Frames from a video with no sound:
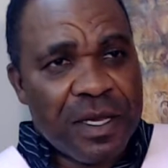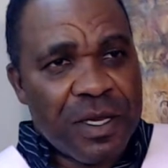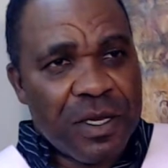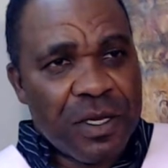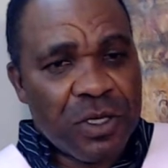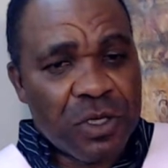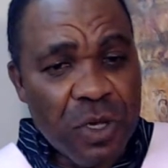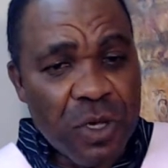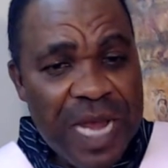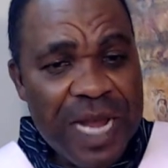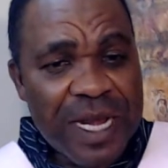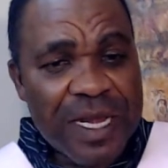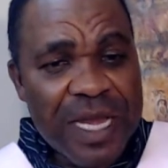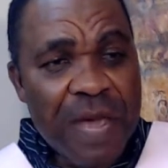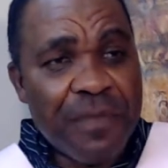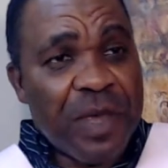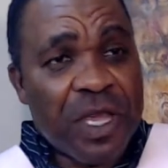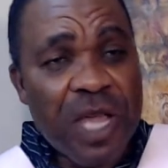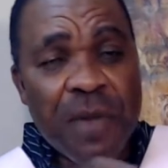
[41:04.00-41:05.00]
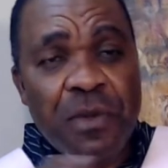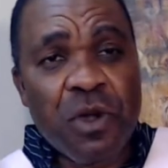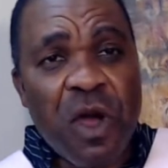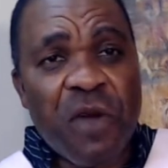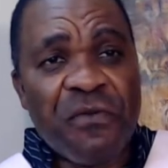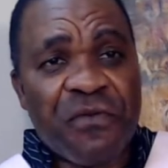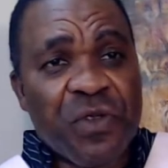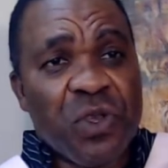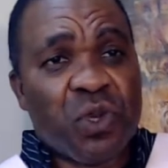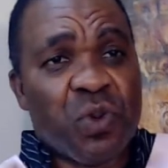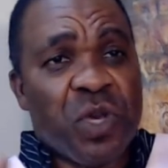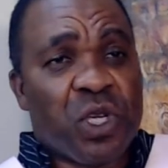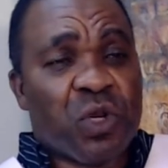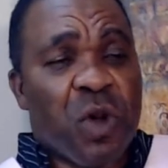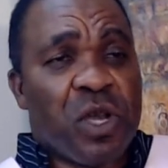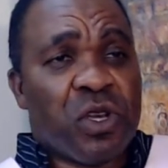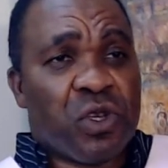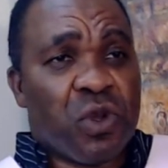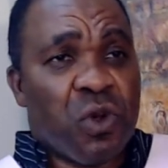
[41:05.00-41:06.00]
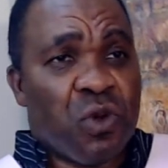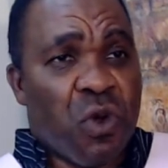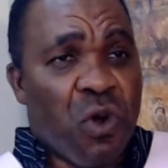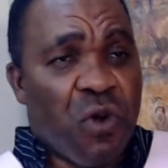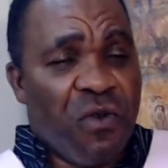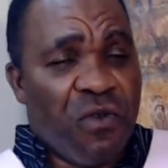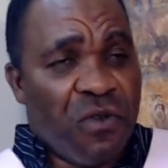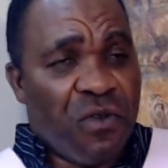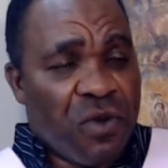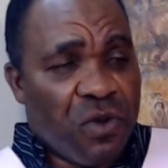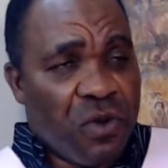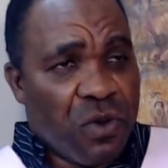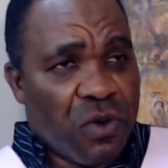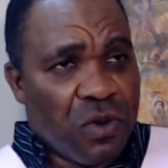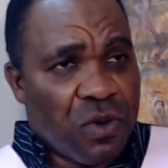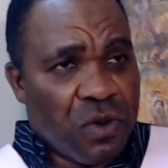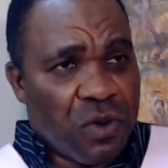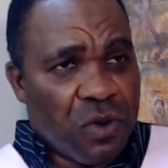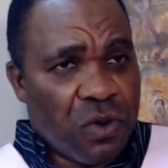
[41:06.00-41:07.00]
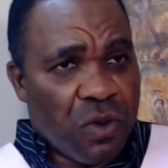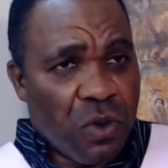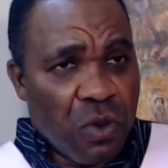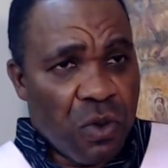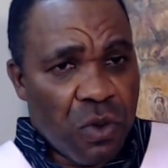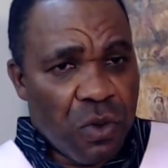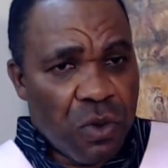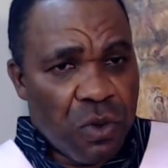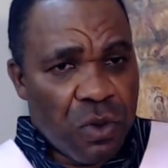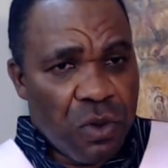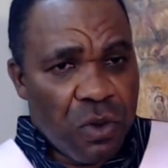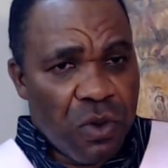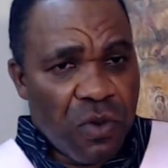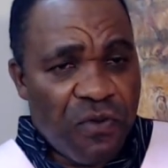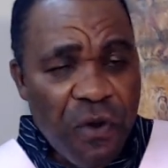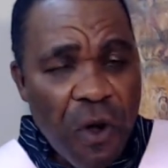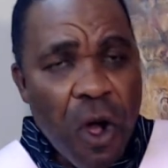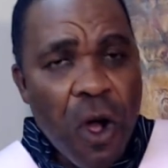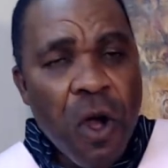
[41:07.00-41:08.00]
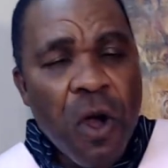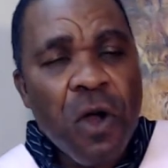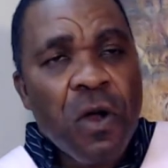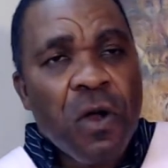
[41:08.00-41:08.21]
so that they became confused which one to go for.